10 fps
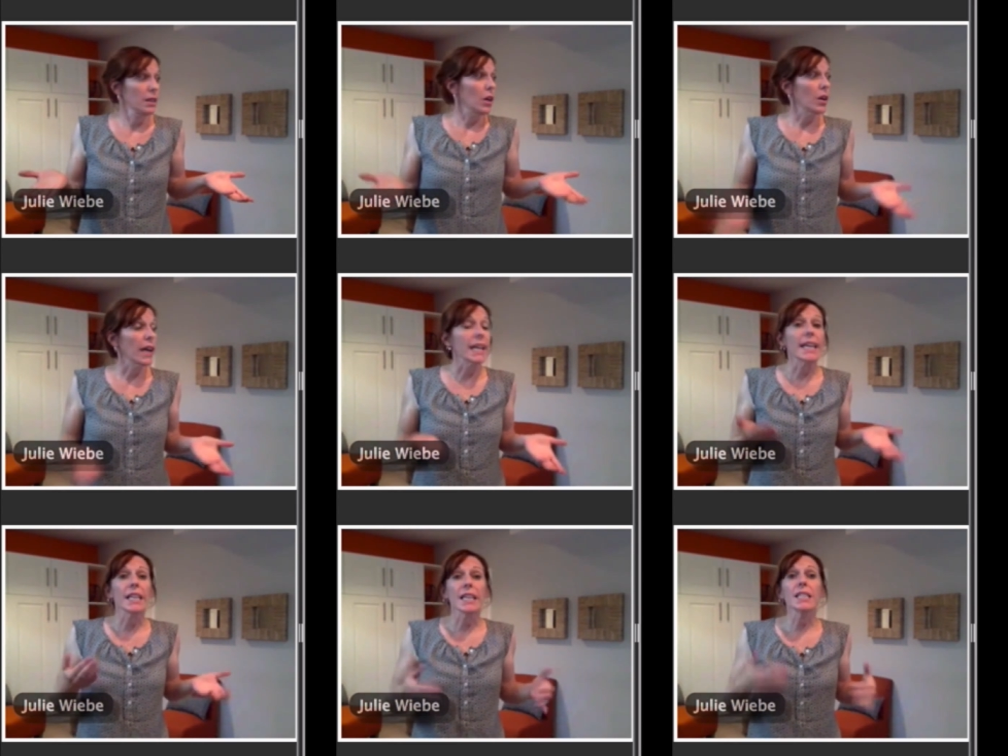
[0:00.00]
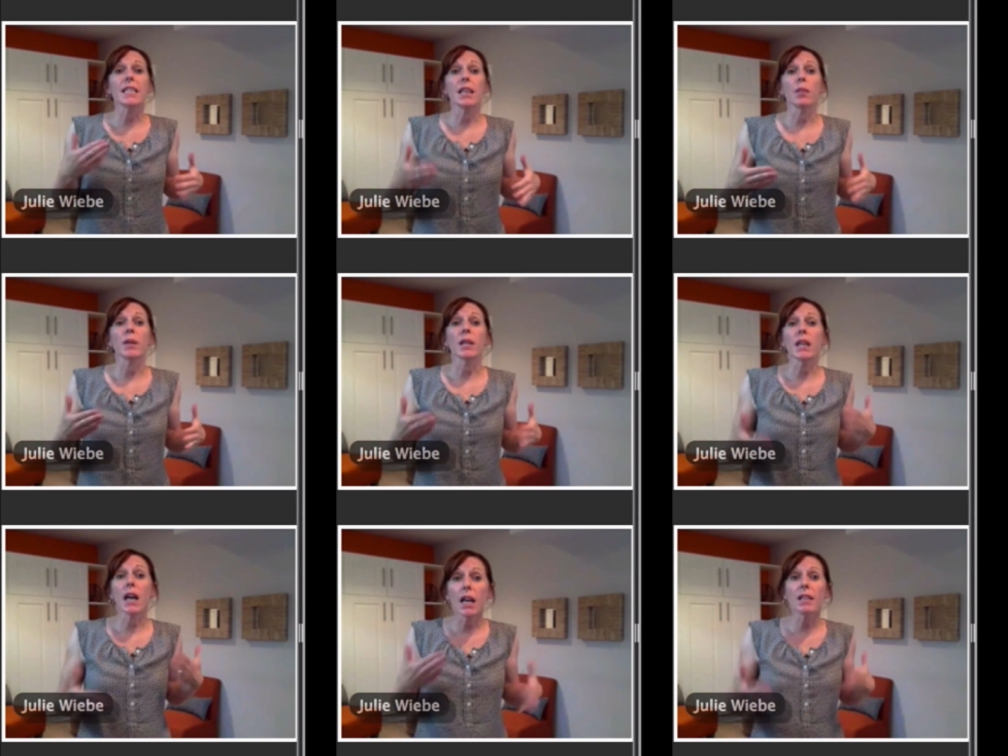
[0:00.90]
Okay, it is
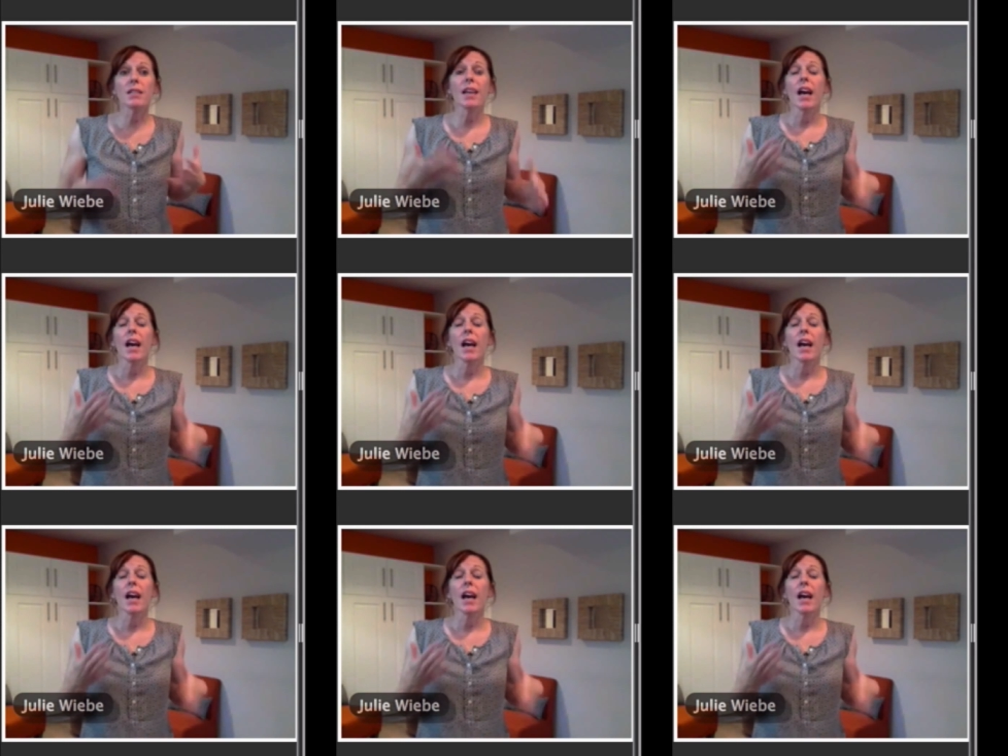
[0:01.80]
because